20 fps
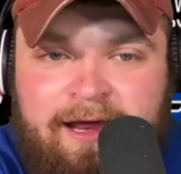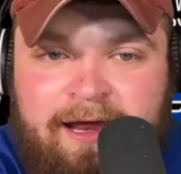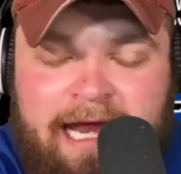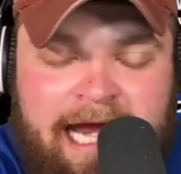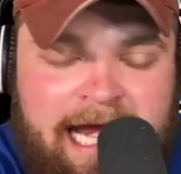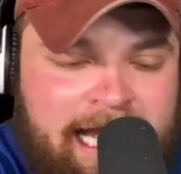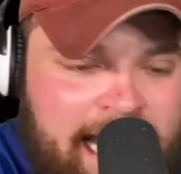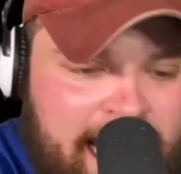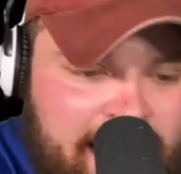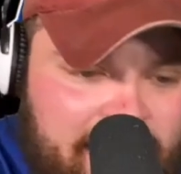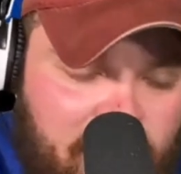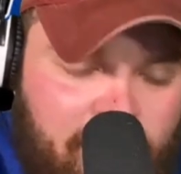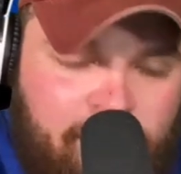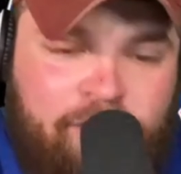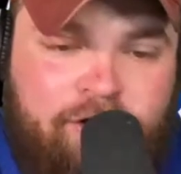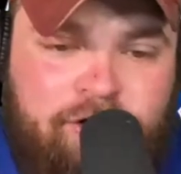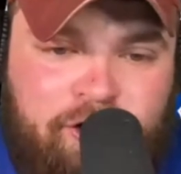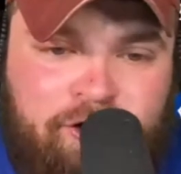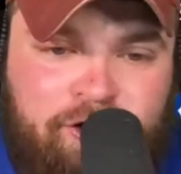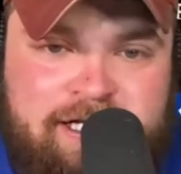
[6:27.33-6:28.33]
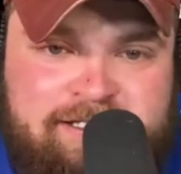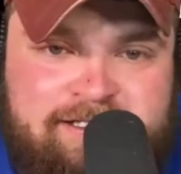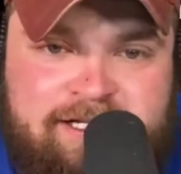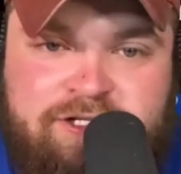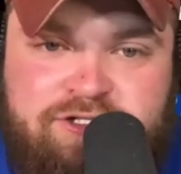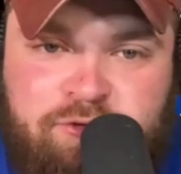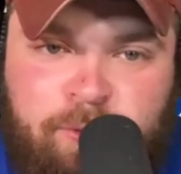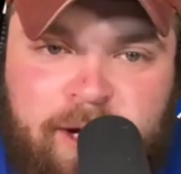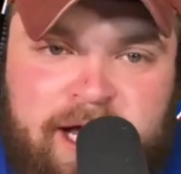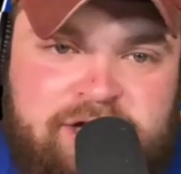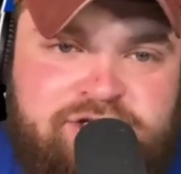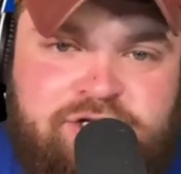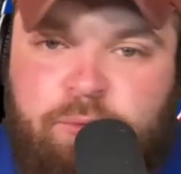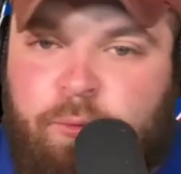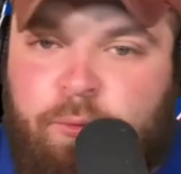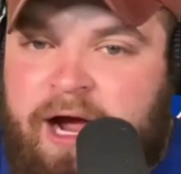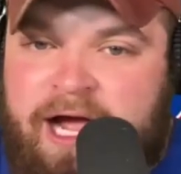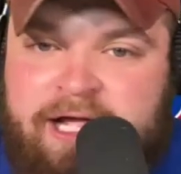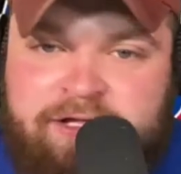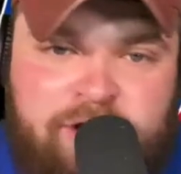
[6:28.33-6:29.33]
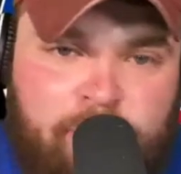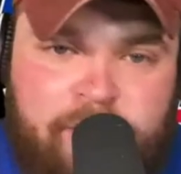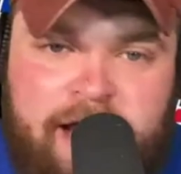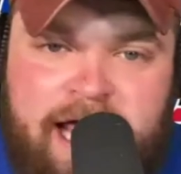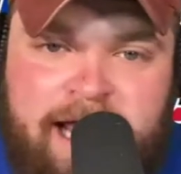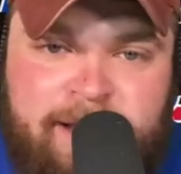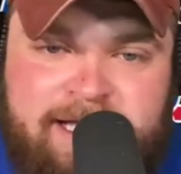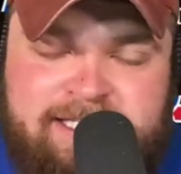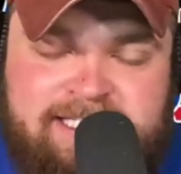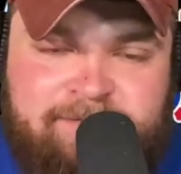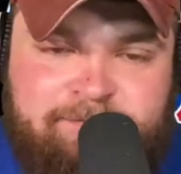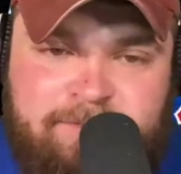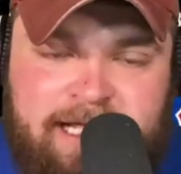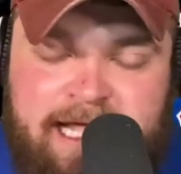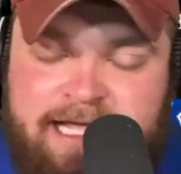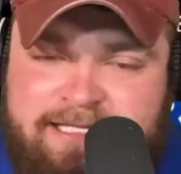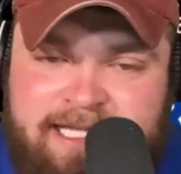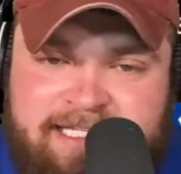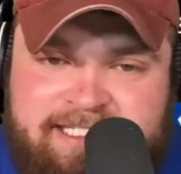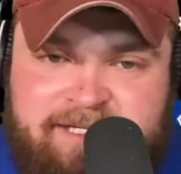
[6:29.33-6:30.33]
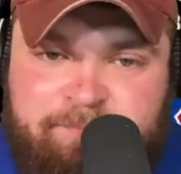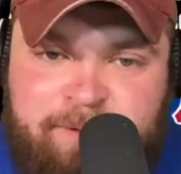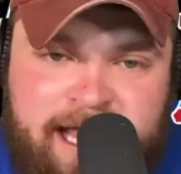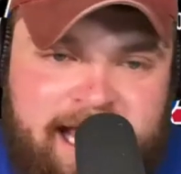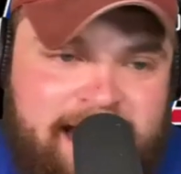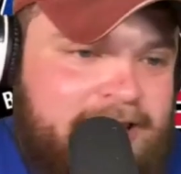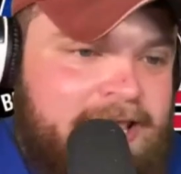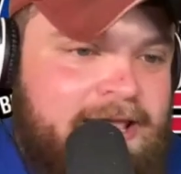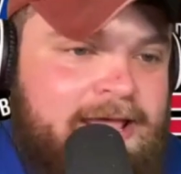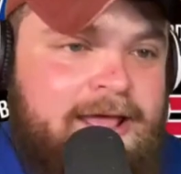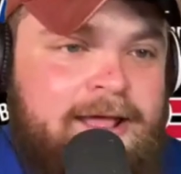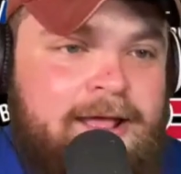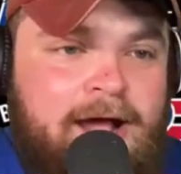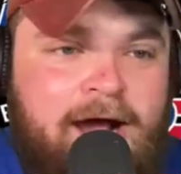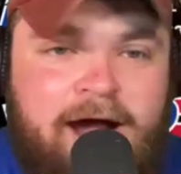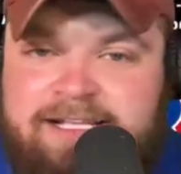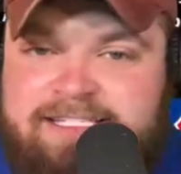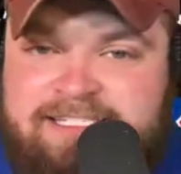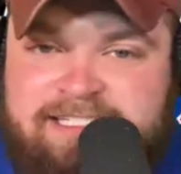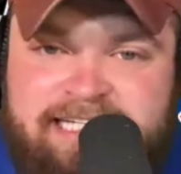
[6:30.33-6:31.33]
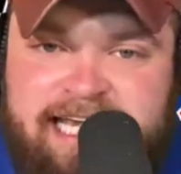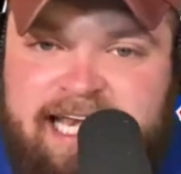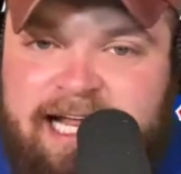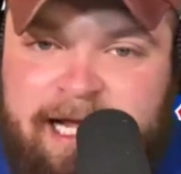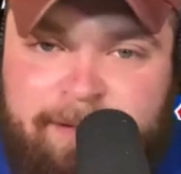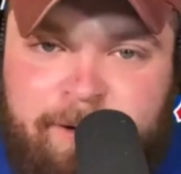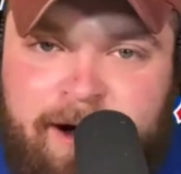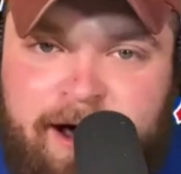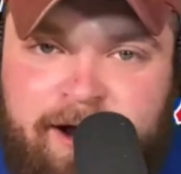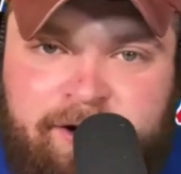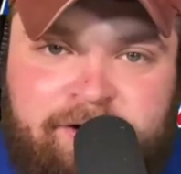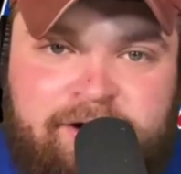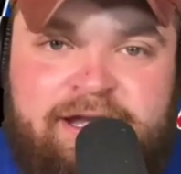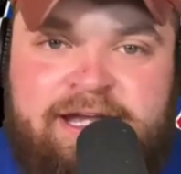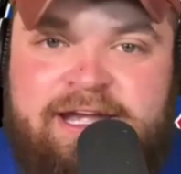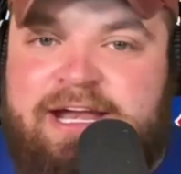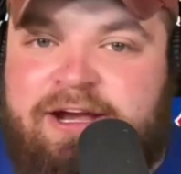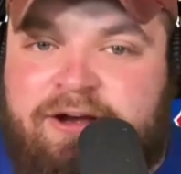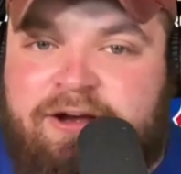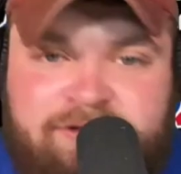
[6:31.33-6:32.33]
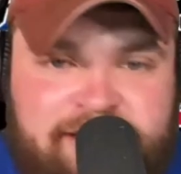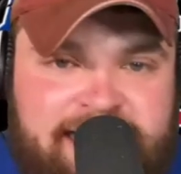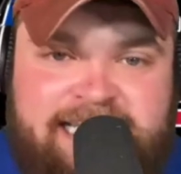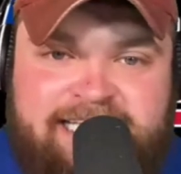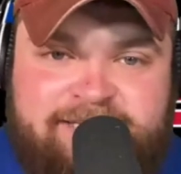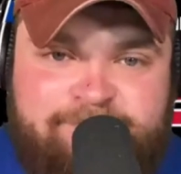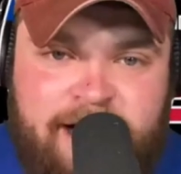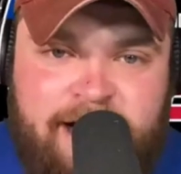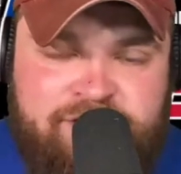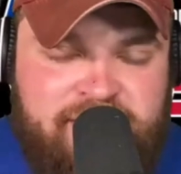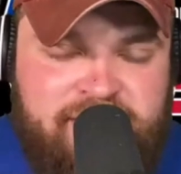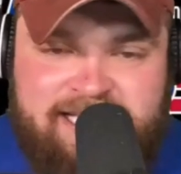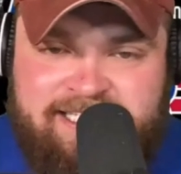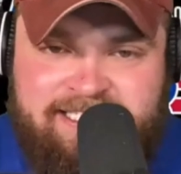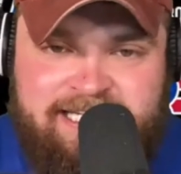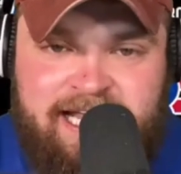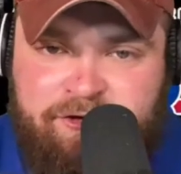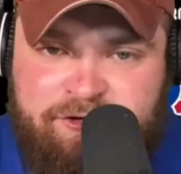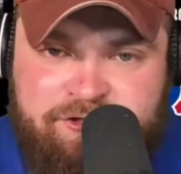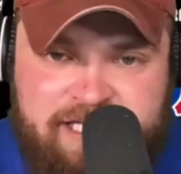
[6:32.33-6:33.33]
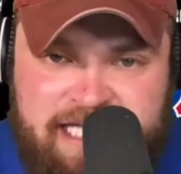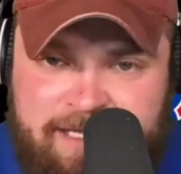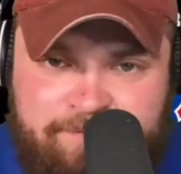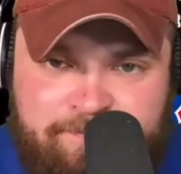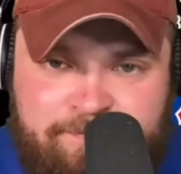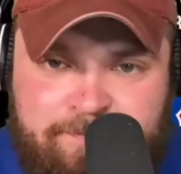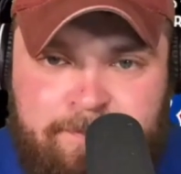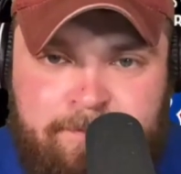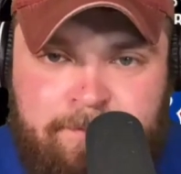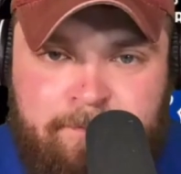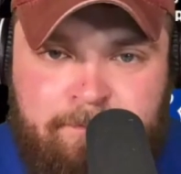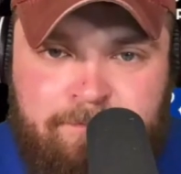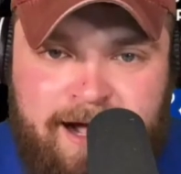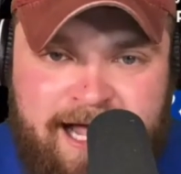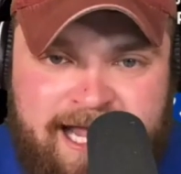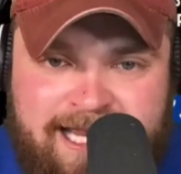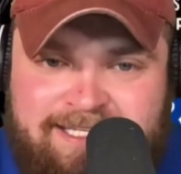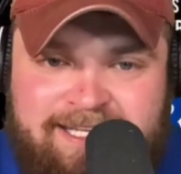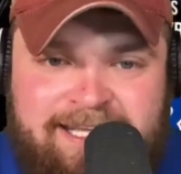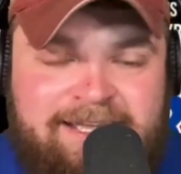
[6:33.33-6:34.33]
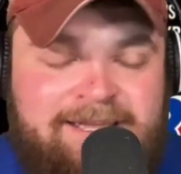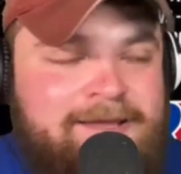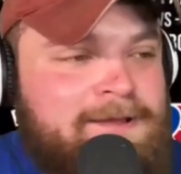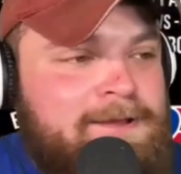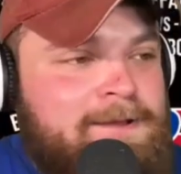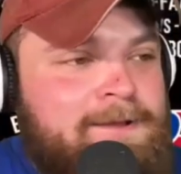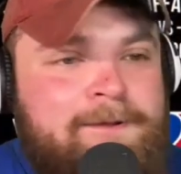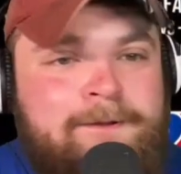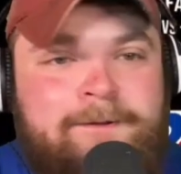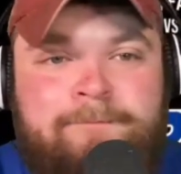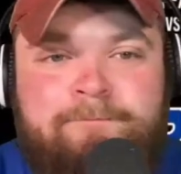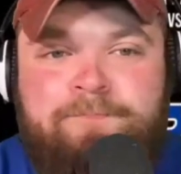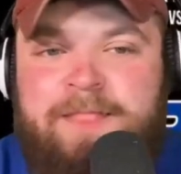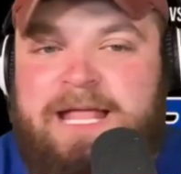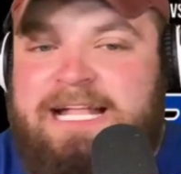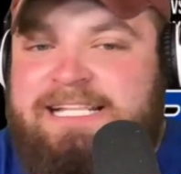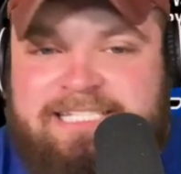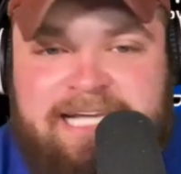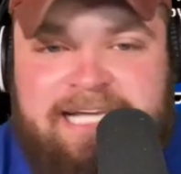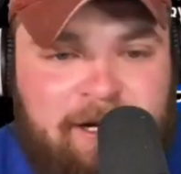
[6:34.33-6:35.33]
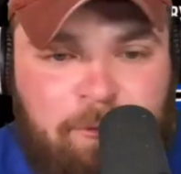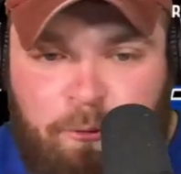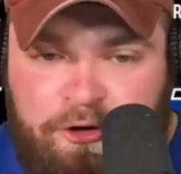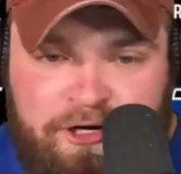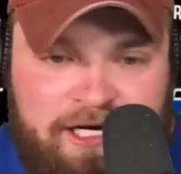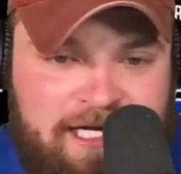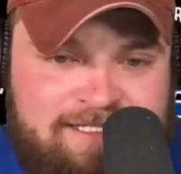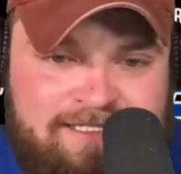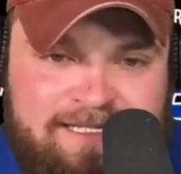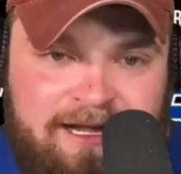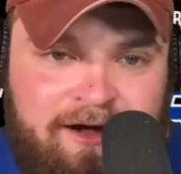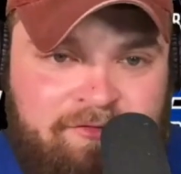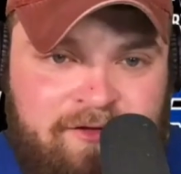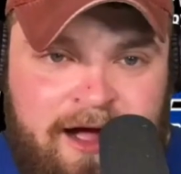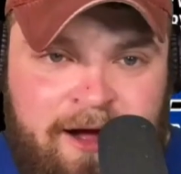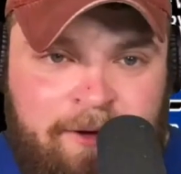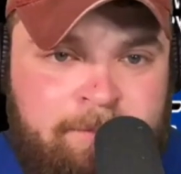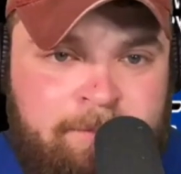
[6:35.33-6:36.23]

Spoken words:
And in our current situation where I don't anticipate us needing a punter nearly as much as another team might, it's going to work itself out.